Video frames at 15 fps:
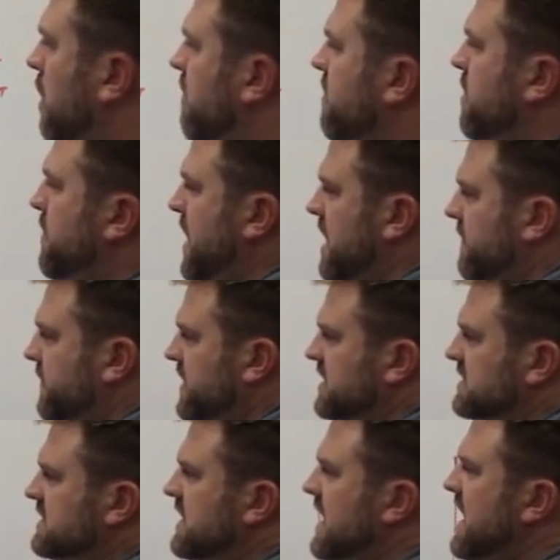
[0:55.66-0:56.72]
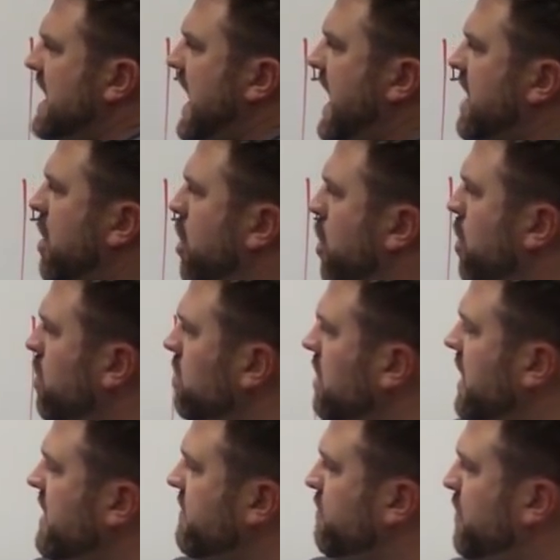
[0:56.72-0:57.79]
go over the benefits. A whole
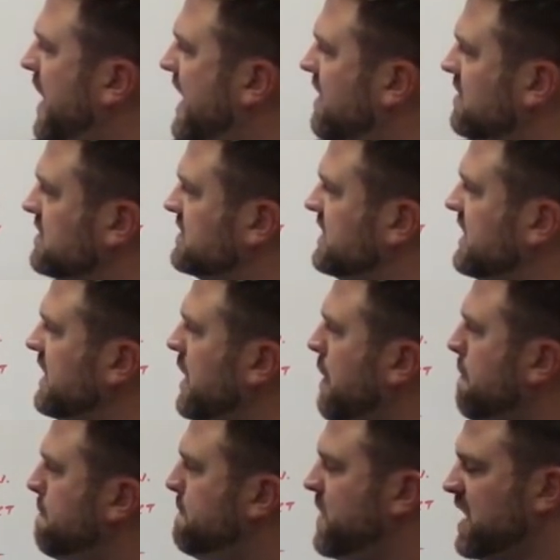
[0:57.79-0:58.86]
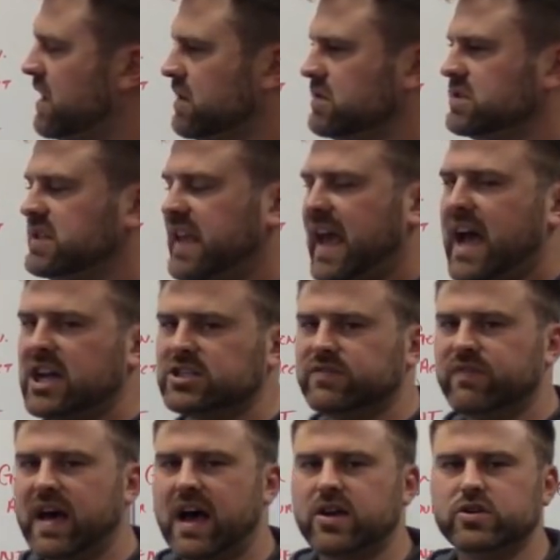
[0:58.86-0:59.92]
life policy builds cash
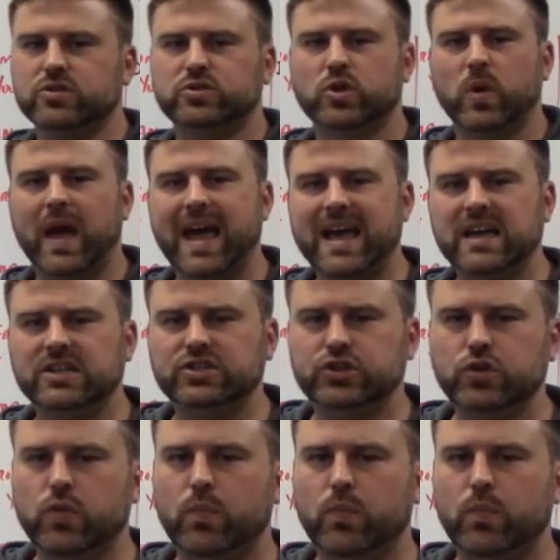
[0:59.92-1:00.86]
value. So as